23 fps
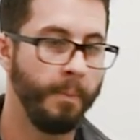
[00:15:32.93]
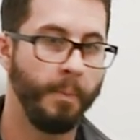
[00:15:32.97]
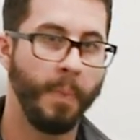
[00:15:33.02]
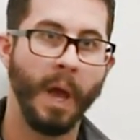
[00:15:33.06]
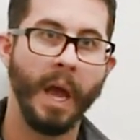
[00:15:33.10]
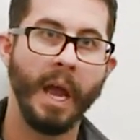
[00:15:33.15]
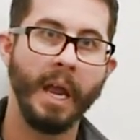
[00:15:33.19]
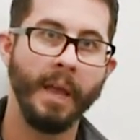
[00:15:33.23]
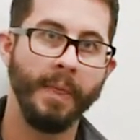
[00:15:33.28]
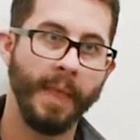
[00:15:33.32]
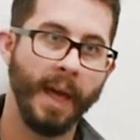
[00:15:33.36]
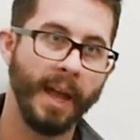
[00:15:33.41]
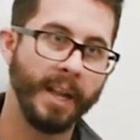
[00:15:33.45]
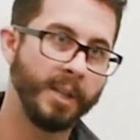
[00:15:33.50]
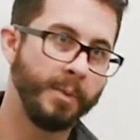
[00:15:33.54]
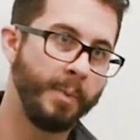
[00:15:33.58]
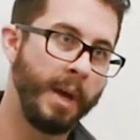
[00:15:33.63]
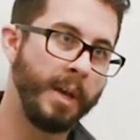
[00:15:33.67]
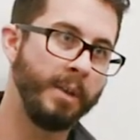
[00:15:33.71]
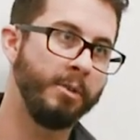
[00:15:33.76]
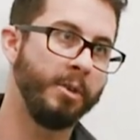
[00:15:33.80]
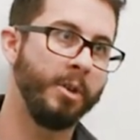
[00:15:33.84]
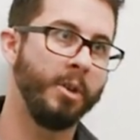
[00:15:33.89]
pain that is
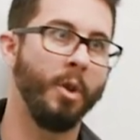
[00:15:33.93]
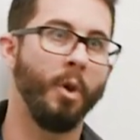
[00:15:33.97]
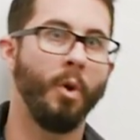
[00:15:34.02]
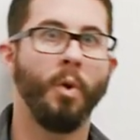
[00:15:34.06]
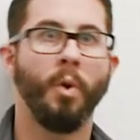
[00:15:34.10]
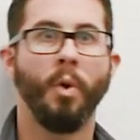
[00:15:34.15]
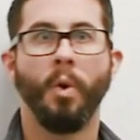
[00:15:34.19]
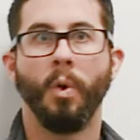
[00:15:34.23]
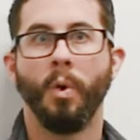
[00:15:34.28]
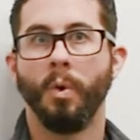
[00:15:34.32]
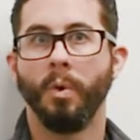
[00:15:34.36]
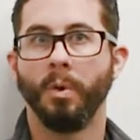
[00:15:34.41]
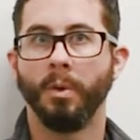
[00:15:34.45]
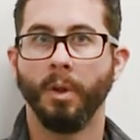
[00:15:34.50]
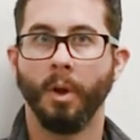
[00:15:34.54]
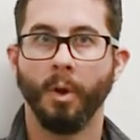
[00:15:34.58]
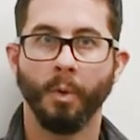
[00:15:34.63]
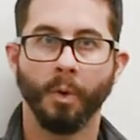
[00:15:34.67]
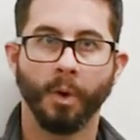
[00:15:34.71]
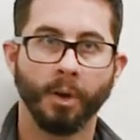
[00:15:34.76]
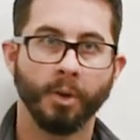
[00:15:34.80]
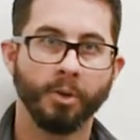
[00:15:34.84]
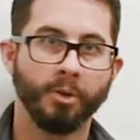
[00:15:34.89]
basically the whole
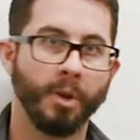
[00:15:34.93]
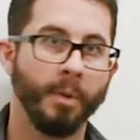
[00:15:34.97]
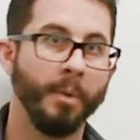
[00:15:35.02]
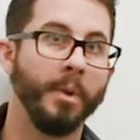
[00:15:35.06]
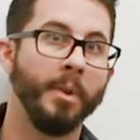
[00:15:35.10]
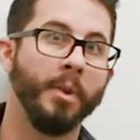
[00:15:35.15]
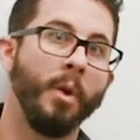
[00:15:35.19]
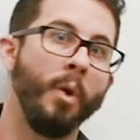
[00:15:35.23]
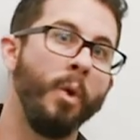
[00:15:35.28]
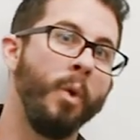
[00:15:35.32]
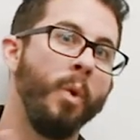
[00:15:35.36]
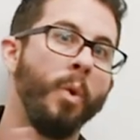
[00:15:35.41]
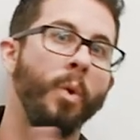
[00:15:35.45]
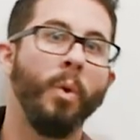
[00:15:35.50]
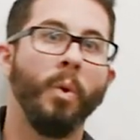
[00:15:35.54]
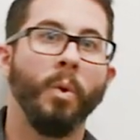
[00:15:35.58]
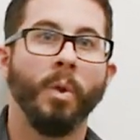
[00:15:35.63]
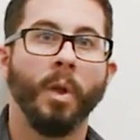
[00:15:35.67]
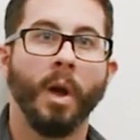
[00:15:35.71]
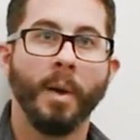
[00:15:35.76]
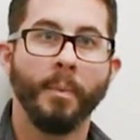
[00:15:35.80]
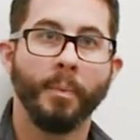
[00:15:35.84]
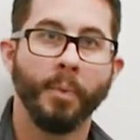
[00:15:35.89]
lower showing the
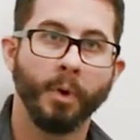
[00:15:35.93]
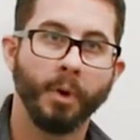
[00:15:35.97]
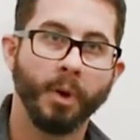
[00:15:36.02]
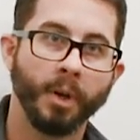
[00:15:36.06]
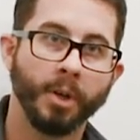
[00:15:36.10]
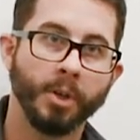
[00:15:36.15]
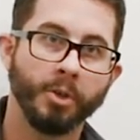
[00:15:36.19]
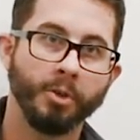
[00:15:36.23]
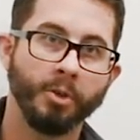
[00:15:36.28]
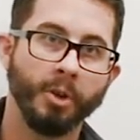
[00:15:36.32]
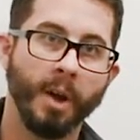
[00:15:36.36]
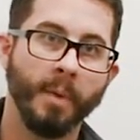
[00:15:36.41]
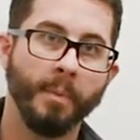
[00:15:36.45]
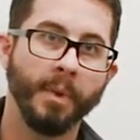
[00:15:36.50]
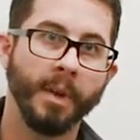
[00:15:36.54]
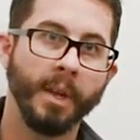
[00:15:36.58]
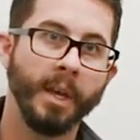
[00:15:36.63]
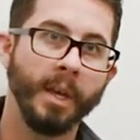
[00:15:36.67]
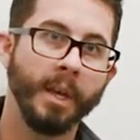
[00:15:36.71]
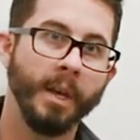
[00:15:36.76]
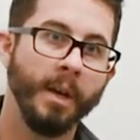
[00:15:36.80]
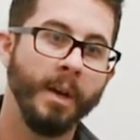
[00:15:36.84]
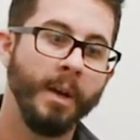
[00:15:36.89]
whole upper
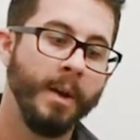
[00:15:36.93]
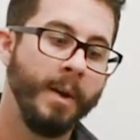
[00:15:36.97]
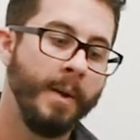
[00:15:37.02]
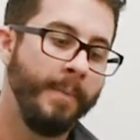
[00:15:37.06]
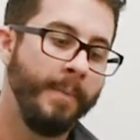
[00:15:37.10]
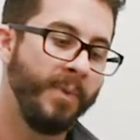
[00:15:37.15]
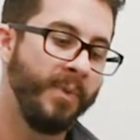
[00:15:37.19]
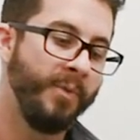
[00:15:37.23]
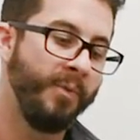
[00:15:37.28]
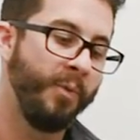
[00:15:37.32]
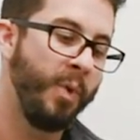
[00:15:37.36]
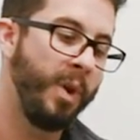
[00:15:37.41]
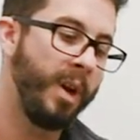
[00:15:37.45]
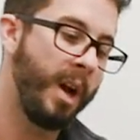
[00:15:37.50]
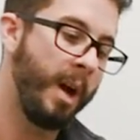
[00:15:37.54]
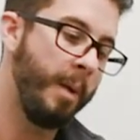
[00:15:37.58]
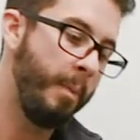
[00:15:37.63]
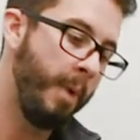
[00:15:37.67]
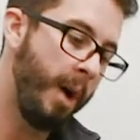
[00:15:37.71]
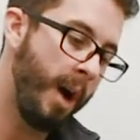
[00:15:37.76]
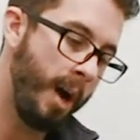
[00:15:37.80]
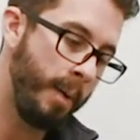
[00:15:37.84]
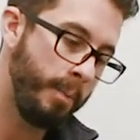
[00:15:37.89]
extremity, if we
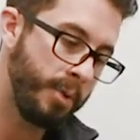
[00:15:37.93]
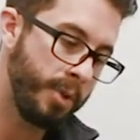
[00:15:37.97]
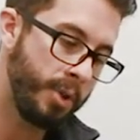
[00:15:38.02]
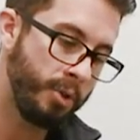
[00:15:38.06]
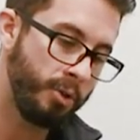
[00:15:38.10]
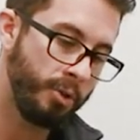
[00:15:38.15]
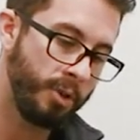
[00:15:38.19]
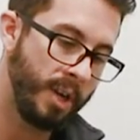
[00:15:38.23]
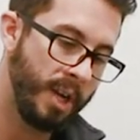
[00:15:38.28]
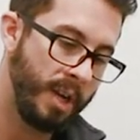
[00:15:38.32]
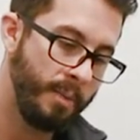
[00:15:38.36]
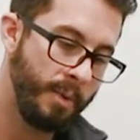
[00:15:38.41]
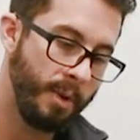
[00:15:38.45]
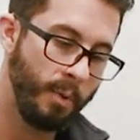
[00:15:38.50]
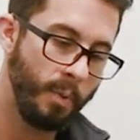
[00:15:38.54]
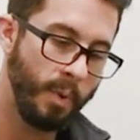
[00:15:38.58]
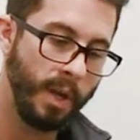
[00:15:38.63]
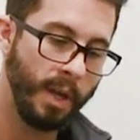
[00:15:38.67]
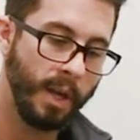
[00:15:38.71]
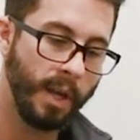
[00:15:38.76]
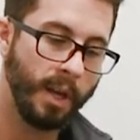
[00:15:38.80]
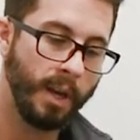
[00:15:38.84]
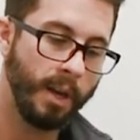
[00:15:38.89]
come upstream and
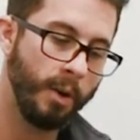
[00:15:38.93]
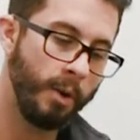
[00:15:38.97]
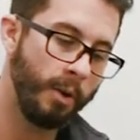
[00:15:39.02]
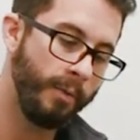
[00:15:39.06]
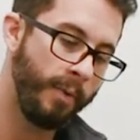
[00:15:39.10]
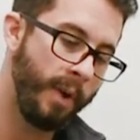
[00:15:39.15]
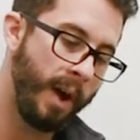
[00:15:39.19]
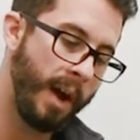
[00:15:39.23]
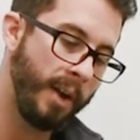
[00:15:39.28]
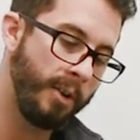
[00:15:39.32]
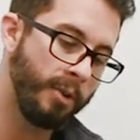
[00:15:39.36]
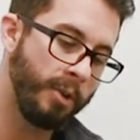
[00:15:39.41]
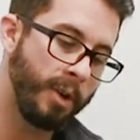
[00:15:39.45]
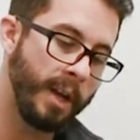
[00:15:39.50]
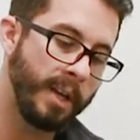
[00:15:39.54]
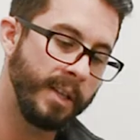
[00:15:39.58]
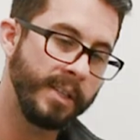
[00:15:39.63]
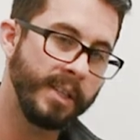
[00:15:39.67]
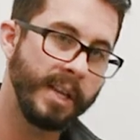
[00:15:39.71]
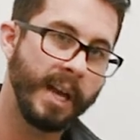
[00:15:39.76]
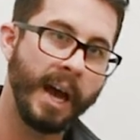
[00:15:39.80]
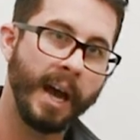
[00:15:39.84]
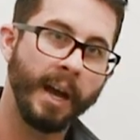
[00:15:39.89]
we can nerve
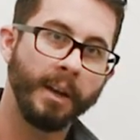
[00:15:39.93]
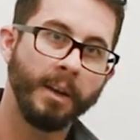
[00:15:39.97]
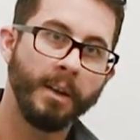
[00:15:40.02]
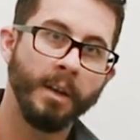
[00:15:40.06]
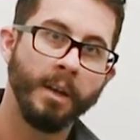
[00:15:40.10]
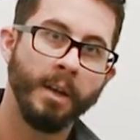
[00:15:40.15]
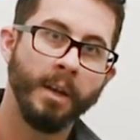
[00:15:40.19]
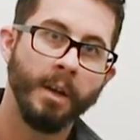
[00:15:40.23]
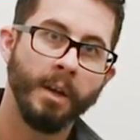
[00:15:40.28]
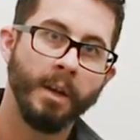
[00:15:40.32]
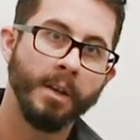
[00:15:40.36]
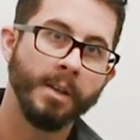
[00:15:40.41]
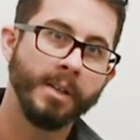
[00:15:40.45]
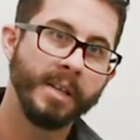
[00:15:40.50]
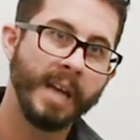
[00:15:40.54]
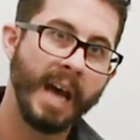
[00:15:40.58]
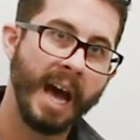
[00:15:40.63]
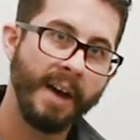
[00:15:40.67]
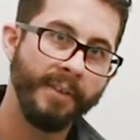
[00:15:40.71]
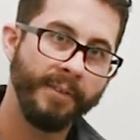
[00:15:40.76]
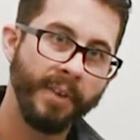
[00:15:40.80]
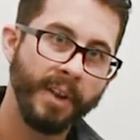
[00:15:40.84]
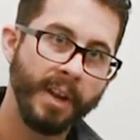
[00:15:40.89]
hydrodissect
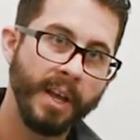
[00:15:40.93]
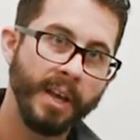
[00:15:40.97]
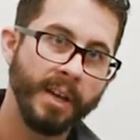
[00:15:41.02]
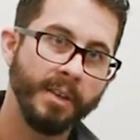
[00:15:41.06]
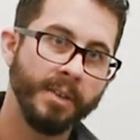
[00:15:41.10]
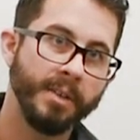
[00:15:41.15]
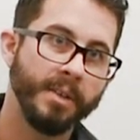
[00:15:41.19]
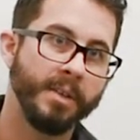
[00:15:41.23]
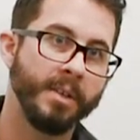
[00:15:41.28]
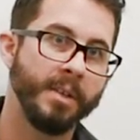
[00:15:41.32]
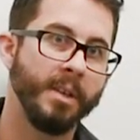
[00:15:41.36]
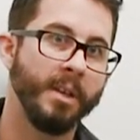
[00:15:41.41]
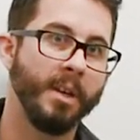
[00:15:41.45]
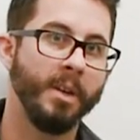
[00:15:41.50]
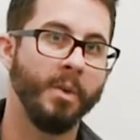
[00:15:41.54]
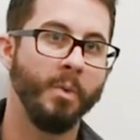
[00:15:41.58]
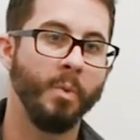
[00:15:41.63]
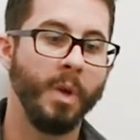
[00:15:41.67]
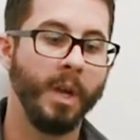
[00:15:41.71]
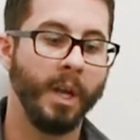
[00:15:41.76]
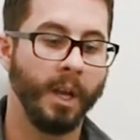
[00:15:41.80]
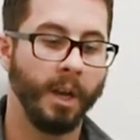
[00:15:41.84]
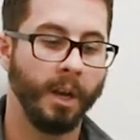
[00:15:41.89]
saphenous,
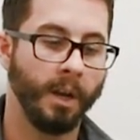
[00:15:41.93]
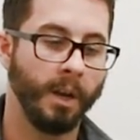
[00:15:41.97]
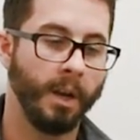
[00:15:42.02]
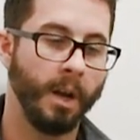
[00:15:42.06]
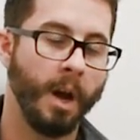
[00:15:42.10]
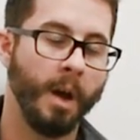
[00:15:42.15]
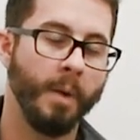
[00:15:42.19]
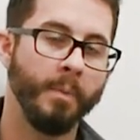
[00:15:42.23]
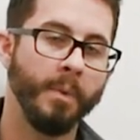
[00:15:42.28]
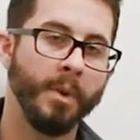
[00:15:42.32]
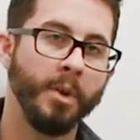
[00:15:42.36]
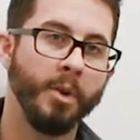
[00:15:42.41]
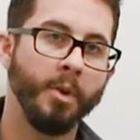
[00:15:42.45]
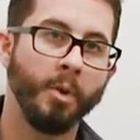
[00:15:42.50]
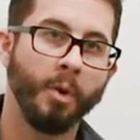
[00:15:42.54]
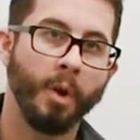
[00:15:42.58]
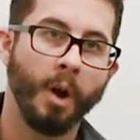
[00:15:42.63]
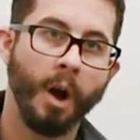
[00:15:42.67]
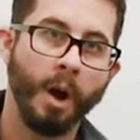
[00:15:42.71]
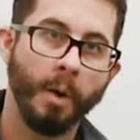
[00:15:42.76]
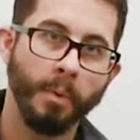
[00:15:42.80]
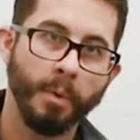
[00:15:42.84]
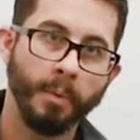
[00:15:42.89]
and we can come and do
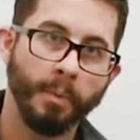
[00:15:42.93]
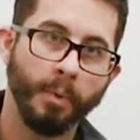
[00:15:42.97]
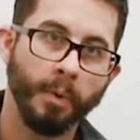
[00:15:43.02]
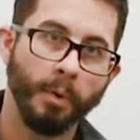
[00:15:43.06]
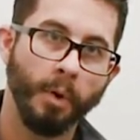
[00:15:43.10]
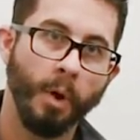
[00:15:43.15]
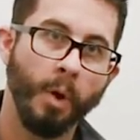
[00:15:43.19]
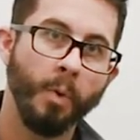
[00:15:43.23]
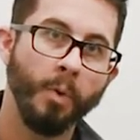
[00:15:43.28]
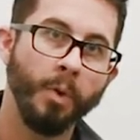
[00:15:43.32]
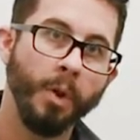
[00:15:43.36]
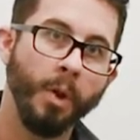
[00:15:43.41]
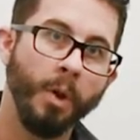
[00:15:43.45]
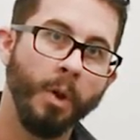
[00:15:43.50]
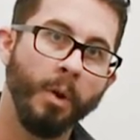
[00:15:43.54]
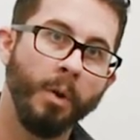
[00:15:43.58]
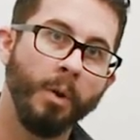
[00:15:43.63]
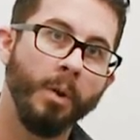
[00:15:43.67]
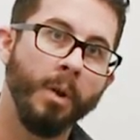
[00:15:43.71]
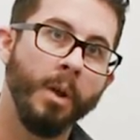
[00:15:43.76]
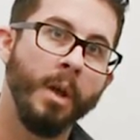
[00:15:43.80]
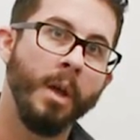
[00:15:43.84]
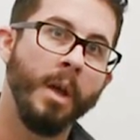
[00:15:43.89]
common
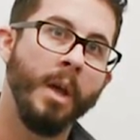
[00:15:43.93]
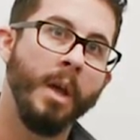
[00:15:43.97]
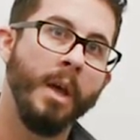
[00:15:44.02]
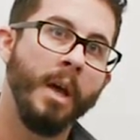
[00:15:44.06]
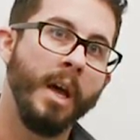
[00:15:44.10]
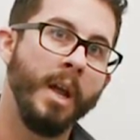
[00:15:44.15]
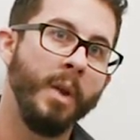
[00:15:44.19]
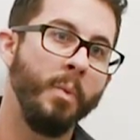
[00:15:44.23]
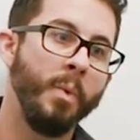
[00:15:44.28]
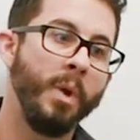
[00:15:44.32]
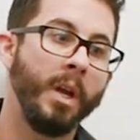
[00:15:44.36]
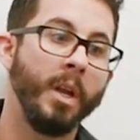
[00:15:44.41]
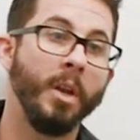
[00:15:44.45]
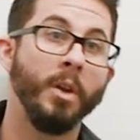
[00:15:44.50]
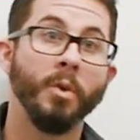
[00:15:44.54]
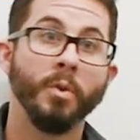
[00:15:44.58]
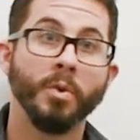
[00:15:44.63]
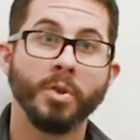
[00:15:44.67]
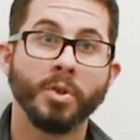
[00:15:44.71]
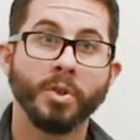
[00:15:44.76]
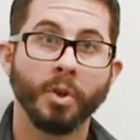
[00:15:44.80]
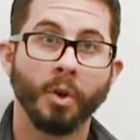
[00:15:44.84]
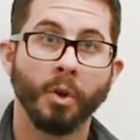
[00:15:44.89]
peroneal, and we can do
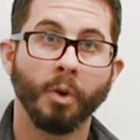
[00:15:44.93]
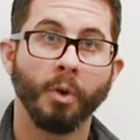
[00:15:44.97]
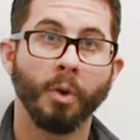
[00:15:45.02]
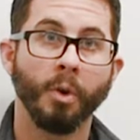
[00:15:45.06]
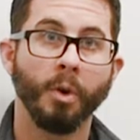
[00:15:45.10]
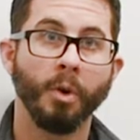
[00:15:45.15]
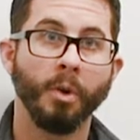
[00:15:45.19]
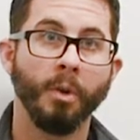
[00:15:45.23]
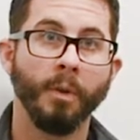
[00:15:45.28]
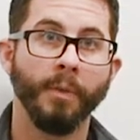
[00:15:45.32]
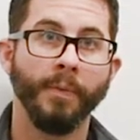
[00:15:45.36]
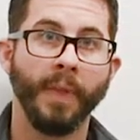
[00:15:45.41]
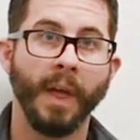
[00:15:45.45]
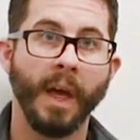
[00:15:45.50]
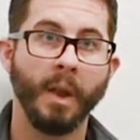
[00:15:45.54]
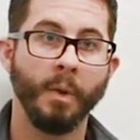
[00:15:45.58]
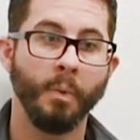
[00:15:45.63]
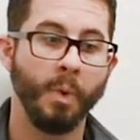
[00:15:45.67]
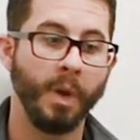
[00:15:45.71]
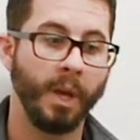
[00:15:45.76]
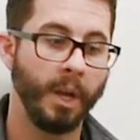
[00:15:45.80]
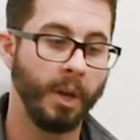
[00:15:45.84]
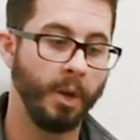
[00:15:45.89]
sural,
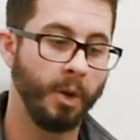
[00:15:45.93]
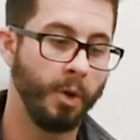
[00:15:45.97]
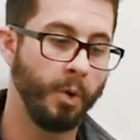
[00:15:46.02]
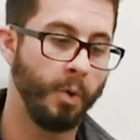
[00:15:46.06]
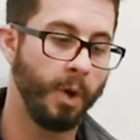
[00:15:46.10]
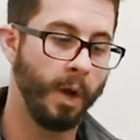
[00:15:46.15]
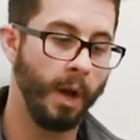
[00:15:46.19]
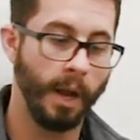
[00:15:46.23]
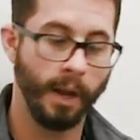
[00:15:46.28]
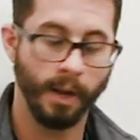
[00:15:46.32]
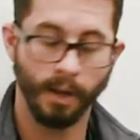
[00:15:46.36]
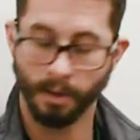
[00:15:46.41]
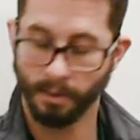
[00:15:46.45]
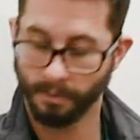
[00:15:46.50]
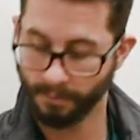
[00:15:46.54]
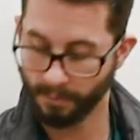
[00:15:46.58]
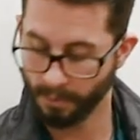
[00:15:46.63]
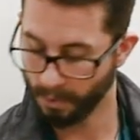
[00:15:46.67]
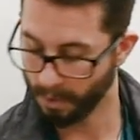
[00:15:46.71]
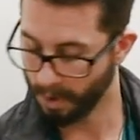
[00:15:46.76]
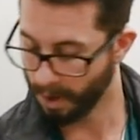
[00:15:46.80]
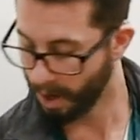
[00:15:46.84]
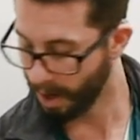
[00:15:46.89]
then we can do kind
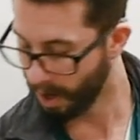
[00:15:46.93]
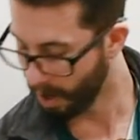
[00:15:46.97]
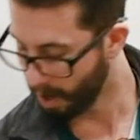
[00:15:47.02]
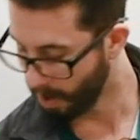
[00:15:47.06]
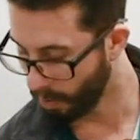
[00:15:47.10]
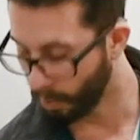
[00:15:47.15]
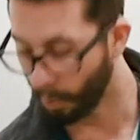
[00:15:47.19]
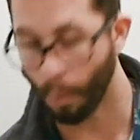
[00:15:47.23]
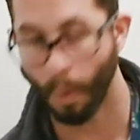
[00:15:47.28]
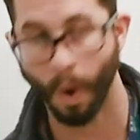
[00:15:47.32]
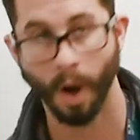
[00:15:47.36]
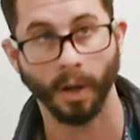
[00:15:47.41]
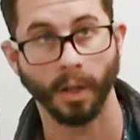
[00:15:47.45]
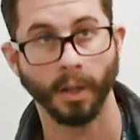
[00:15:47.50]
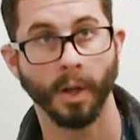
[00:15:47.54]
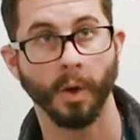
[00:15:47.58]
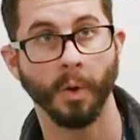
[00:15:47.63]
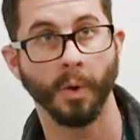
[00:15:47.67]
of uh, one